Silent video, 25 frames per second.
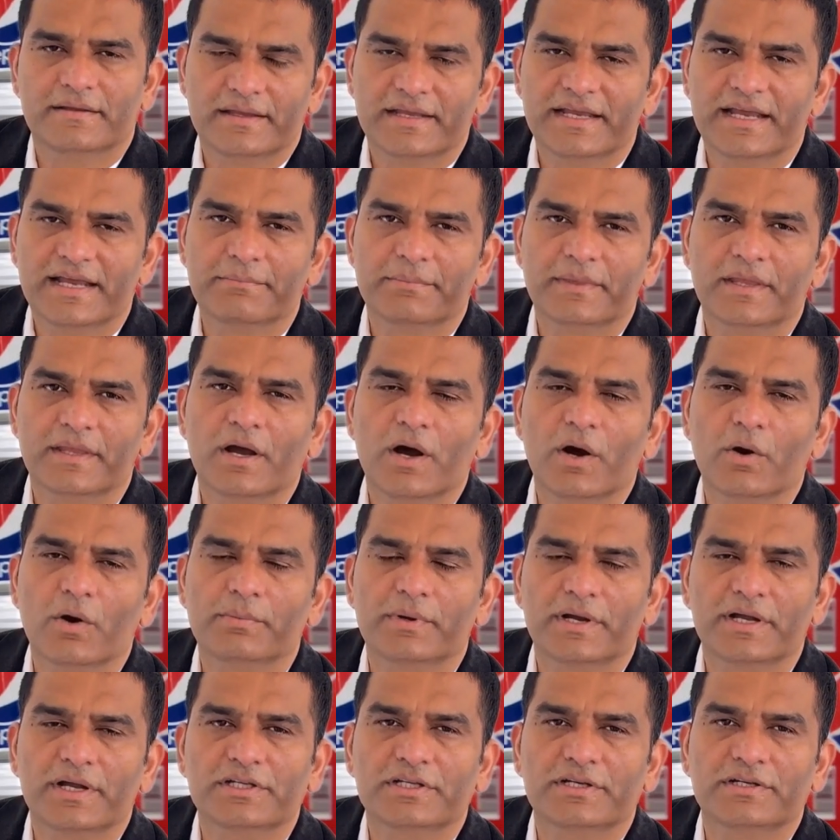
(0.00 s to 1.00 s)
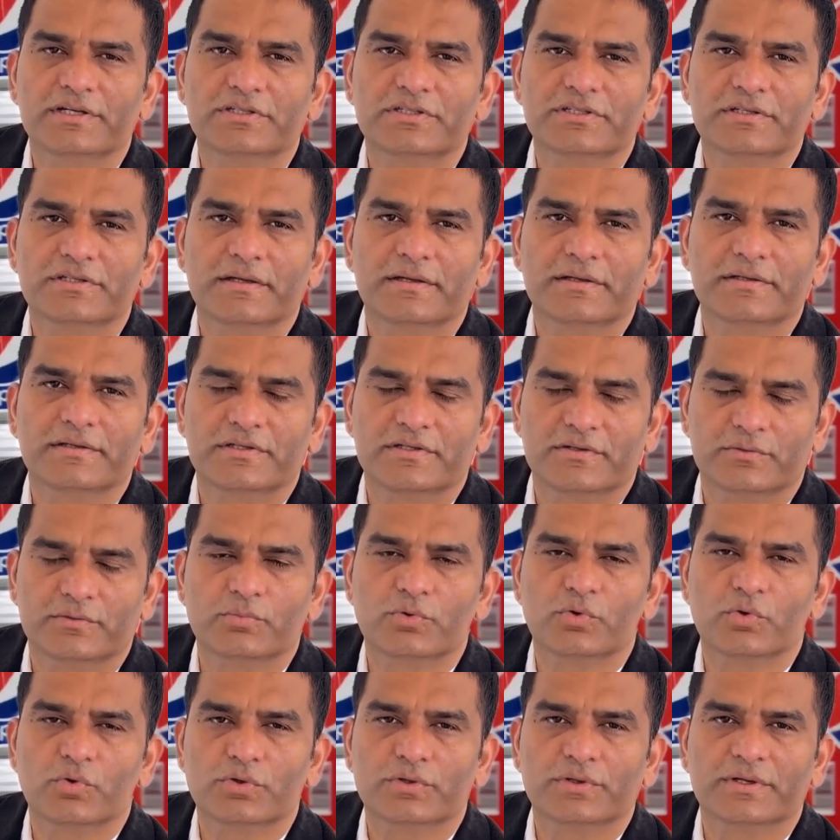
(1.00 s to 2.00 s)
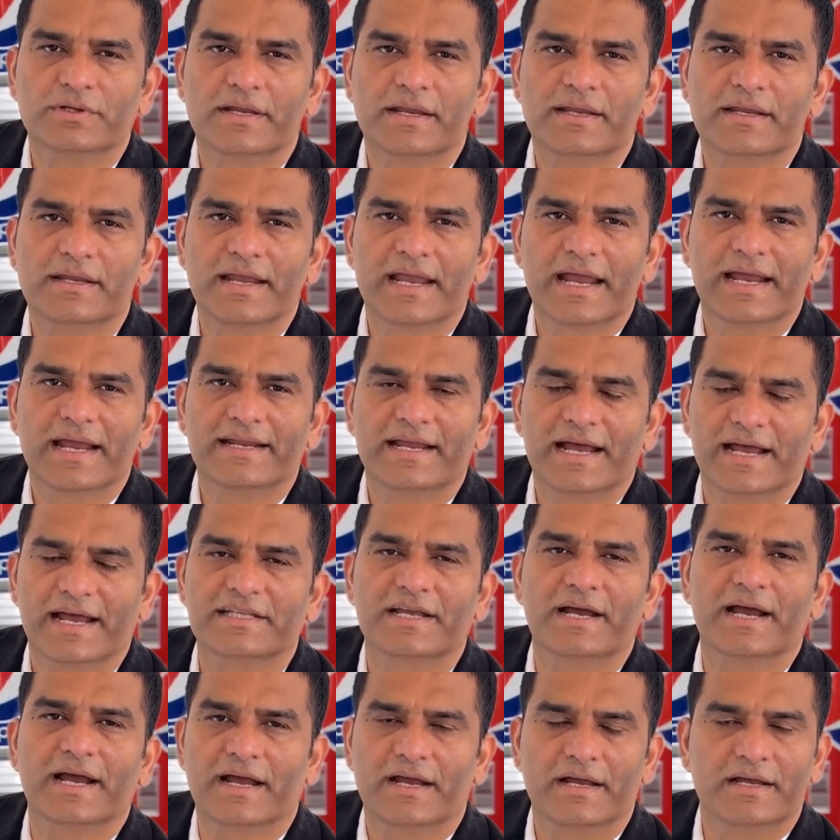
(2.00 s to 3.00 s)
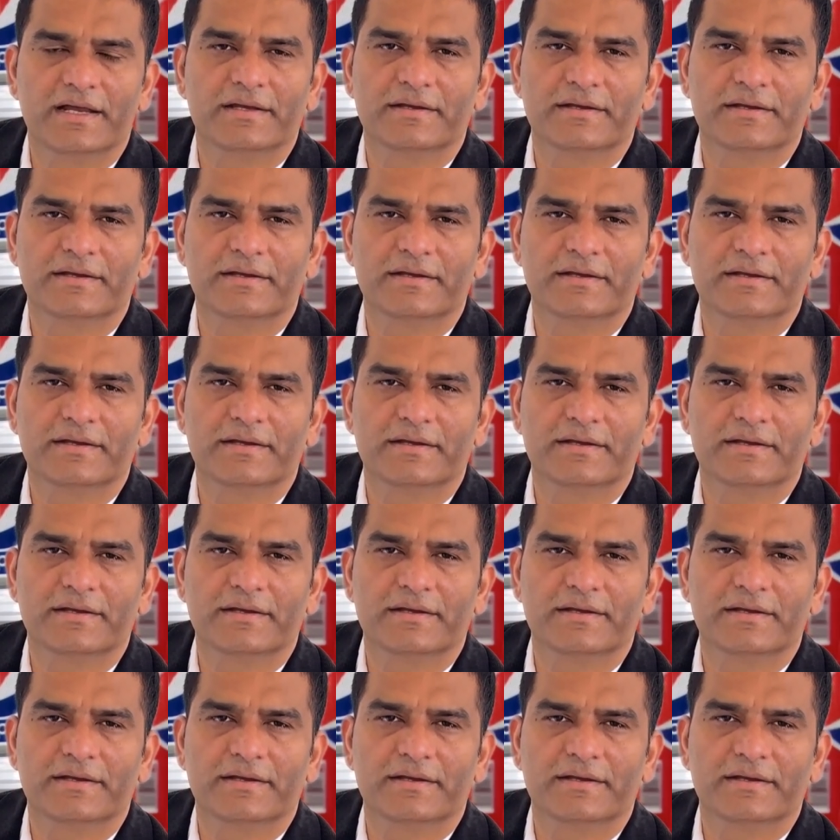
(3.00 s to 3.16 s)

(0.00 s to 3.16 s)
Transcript: keeping operations smooth and agile.